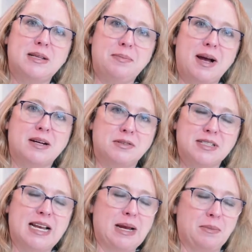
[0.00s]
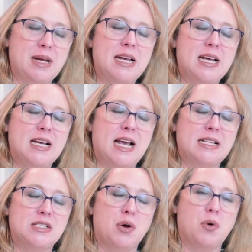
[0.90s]
in the buyer's name.
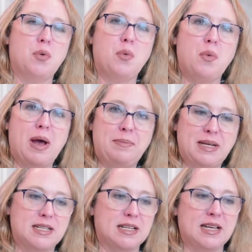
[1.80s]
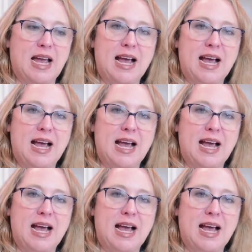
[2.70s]
And so basically,